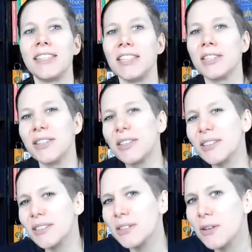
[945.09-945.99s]
did
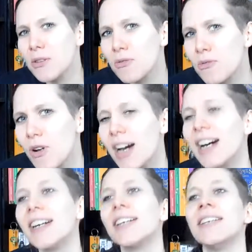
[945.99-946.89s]
not
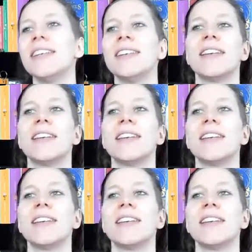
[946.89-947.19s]
cry